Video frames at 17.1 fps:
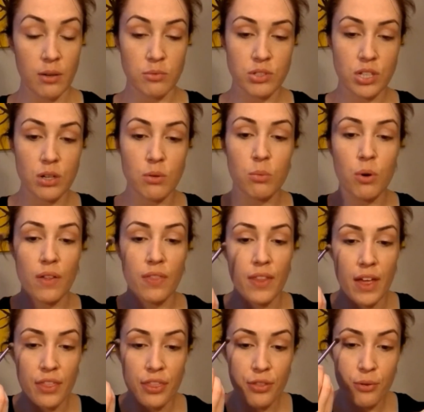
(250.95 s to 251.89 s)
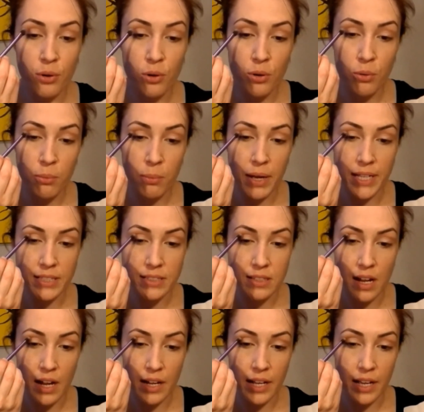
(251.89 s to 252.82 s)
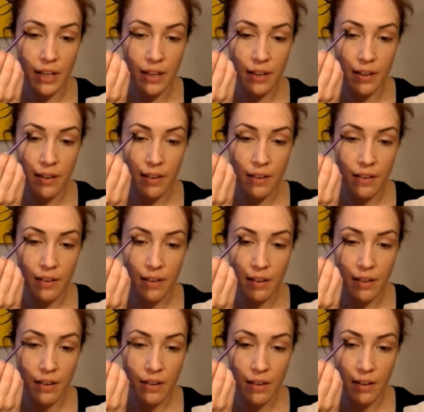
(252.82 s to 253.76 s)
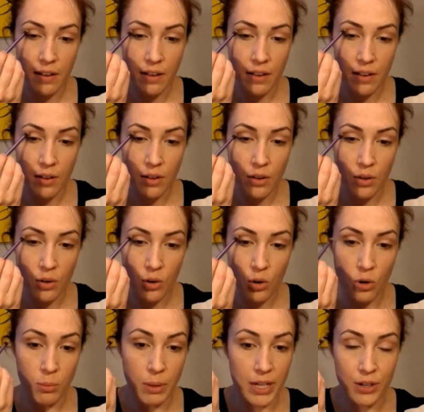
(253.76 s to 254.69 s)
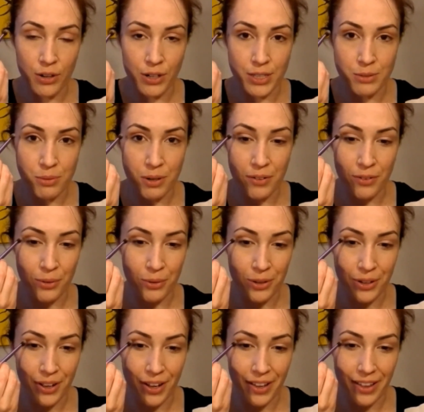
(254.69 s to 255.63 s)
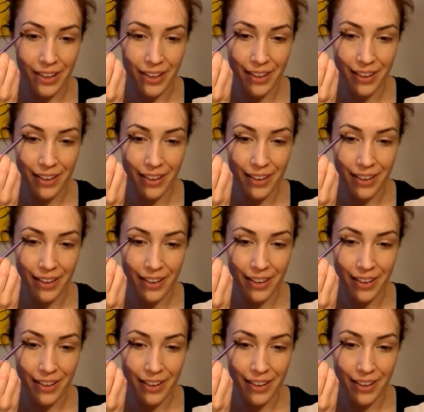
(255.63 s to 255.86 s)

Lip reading: I'm just gonna run that through my socket, or my crease, whatever you wanna call it.